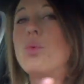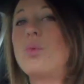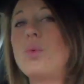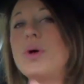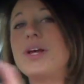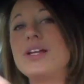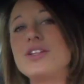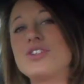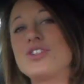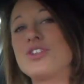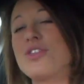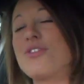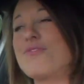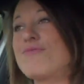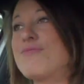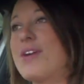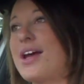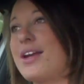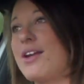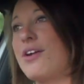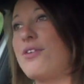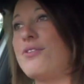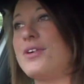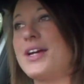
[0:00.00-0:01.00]
which the
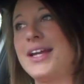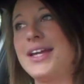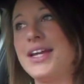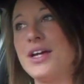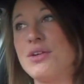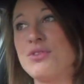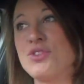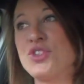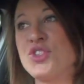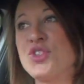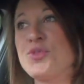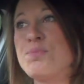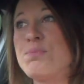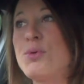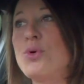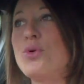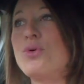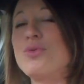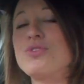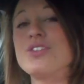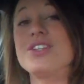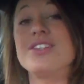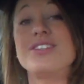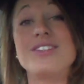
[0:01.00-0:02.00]
Renault Clio
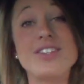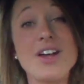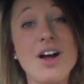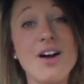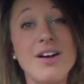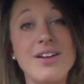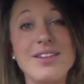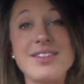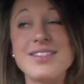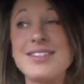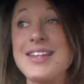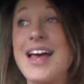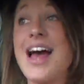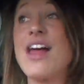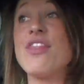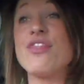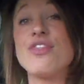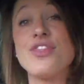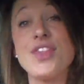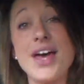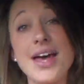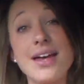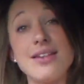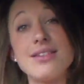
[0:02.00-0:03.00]
Sport does,
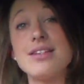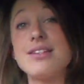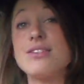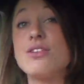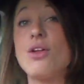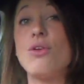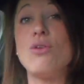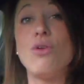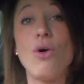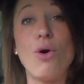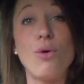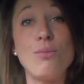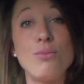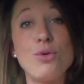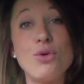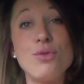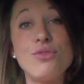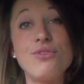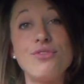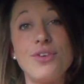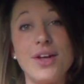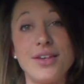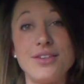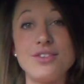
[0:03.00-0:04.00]
and that is a lot
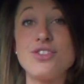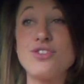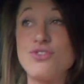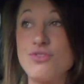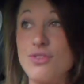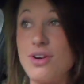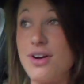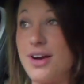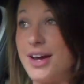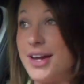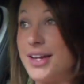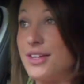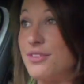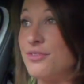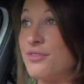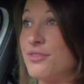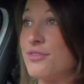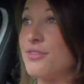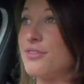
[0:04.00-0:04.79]
more fun to drive.